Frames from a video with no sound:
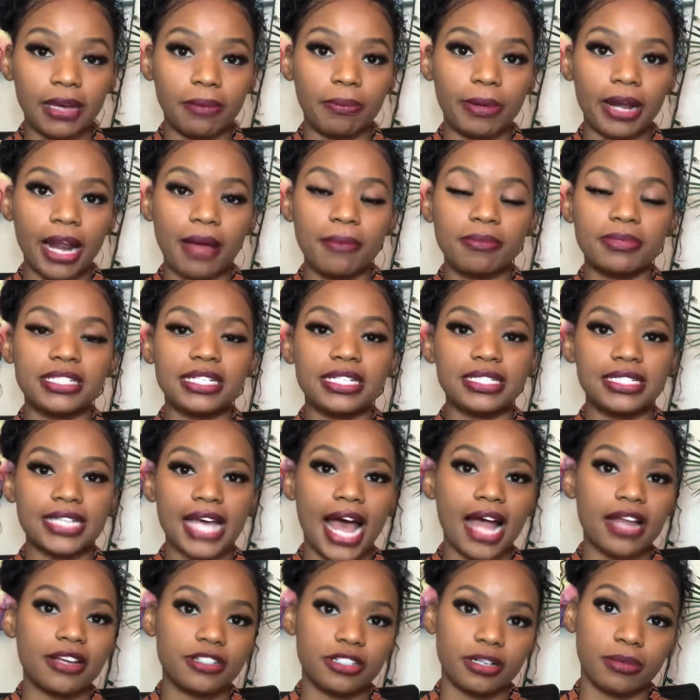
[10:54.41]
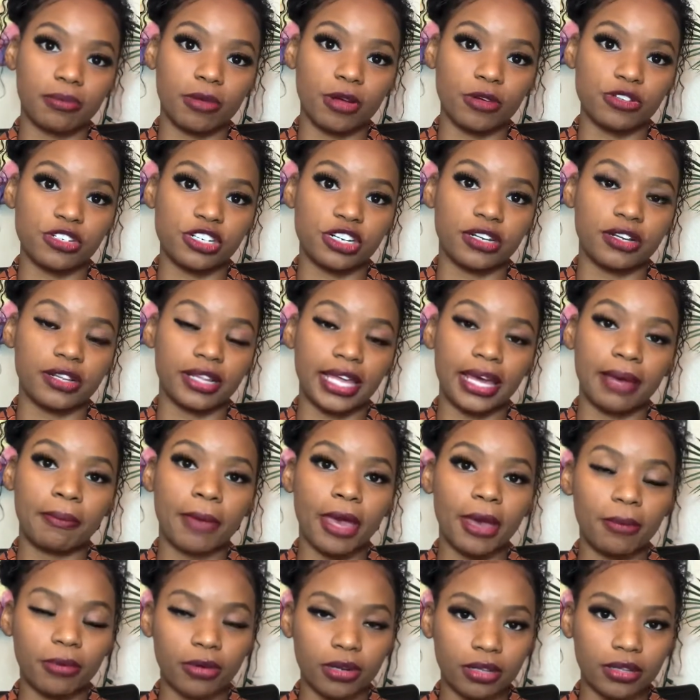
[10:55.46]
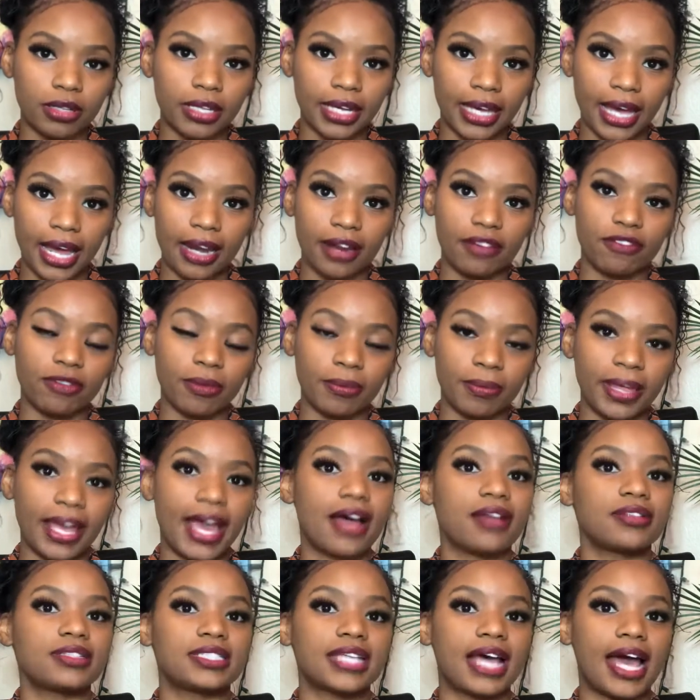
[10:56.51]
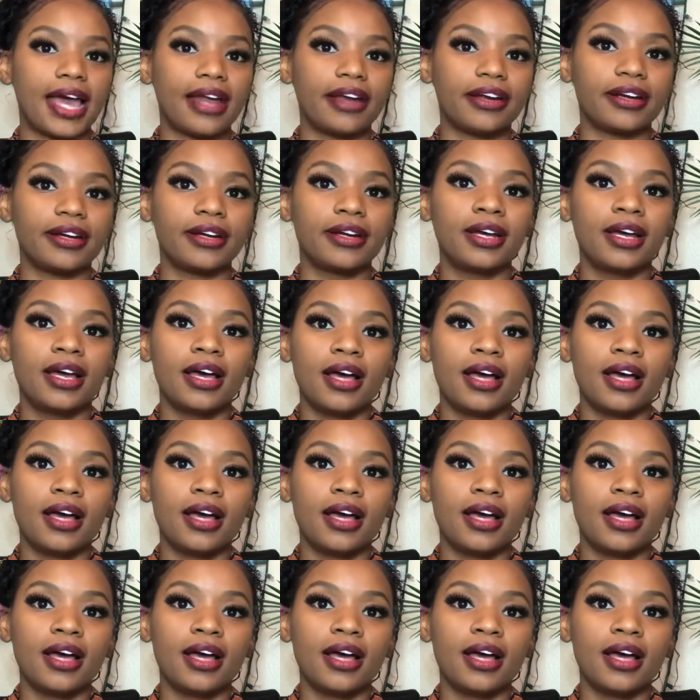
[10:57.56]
But I'm detached emotionally. I'm able to look at it from the outsider